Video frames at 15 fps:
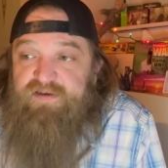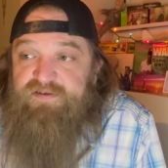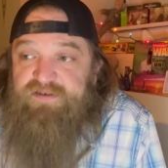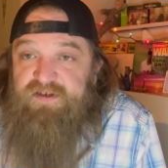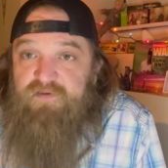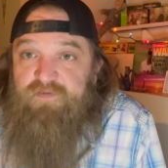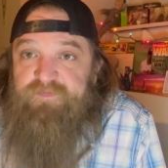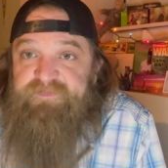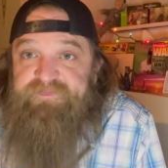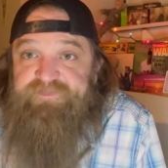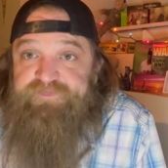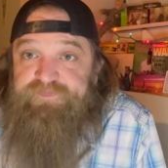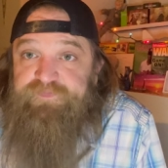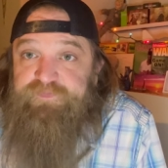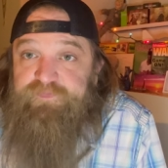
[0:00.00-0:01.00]
So
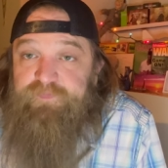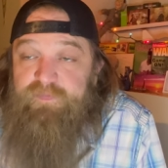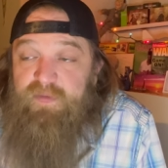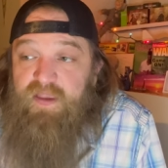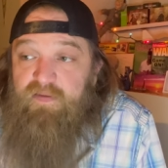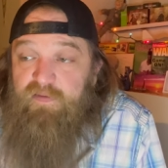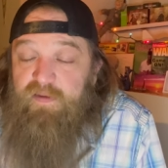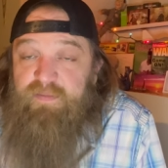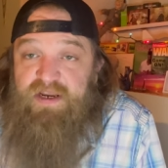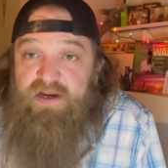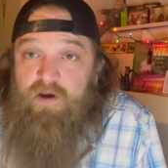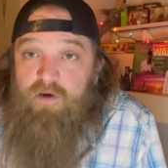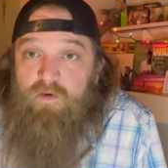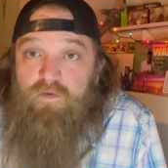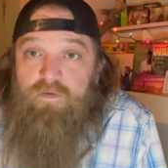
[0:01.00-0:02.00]
let me
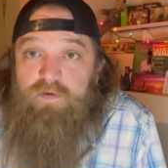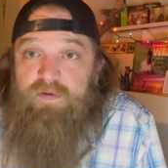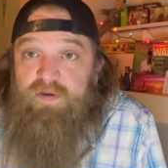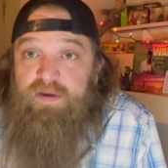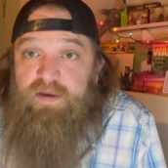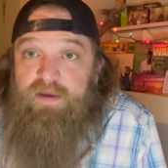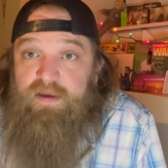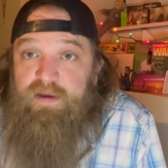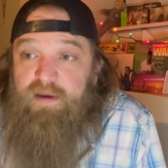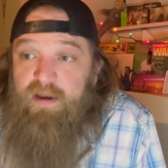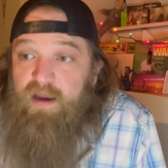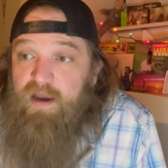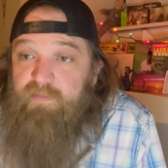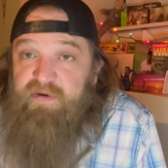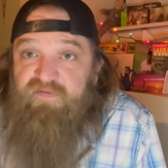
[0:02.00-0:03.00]
know
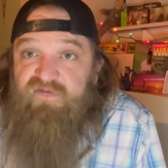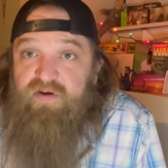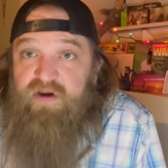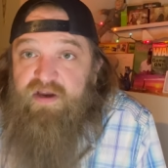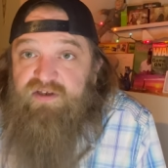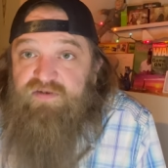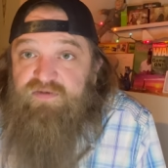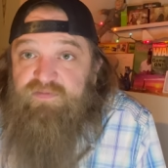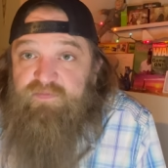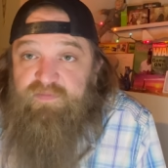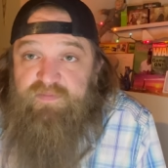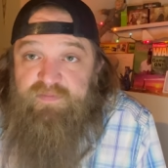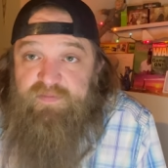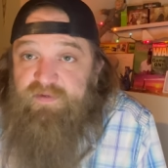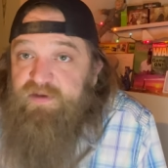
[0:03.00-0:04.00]
if you guys,
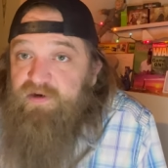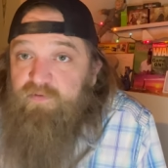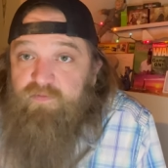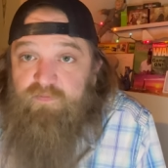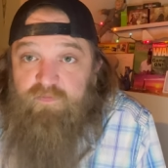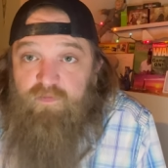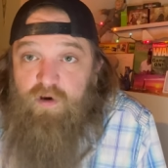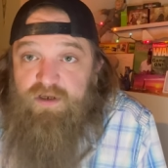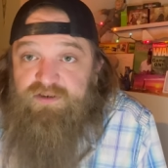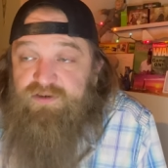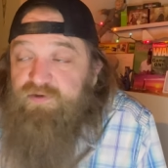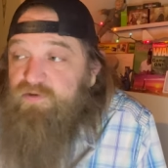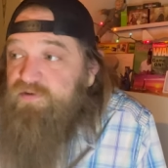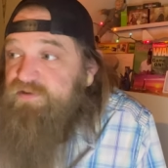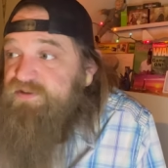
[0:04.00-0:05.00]
you know, want
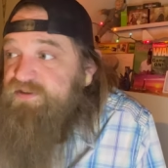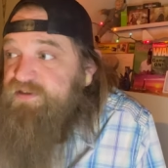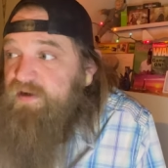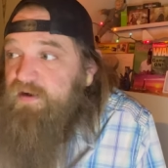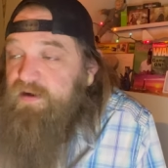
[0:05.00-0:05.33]
shirts.